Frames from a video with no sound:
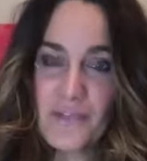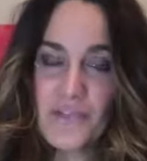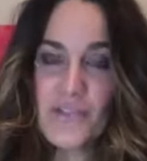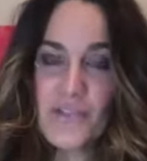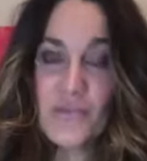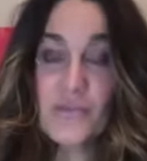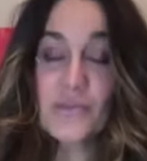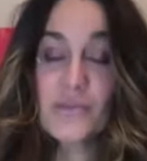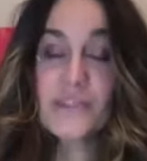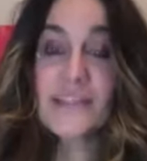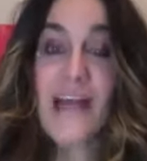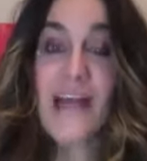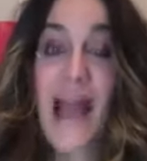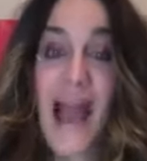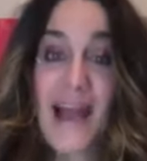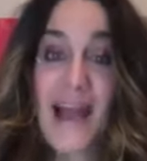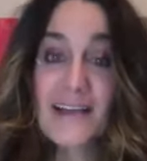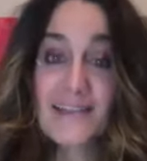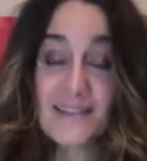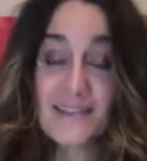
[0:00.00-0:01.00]
to
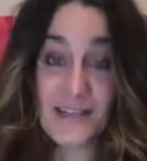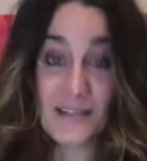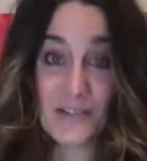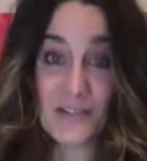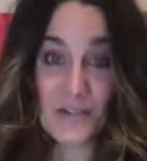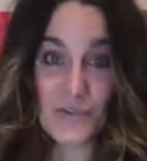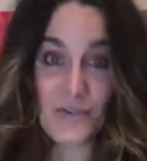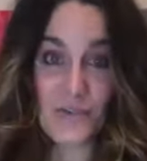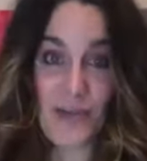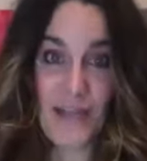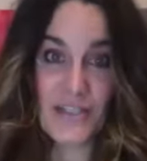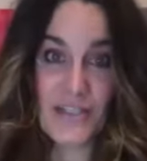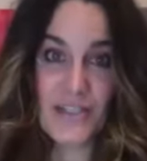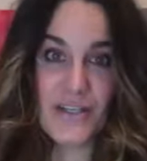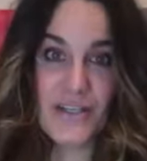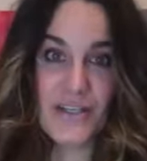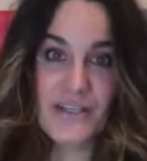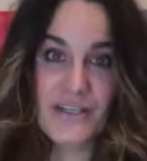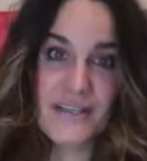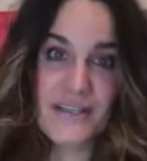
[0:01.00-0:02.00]
relax and surrender
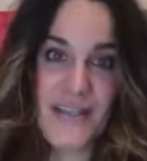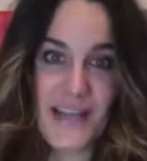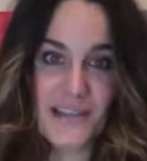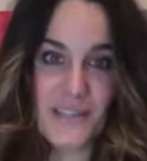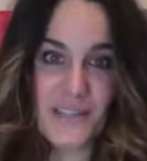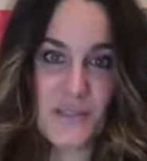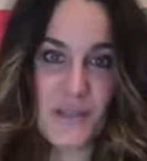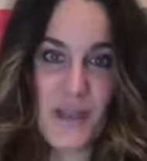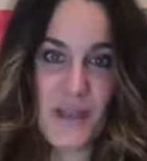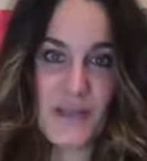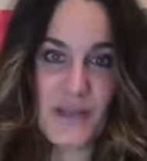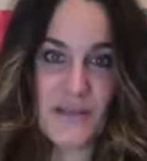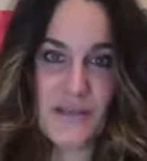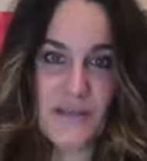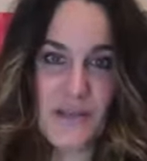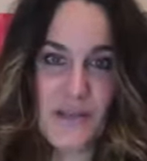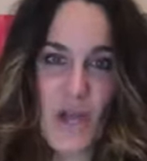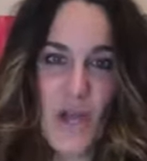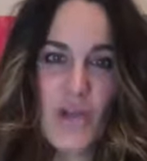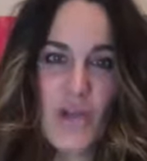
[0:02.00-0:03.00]
into that space.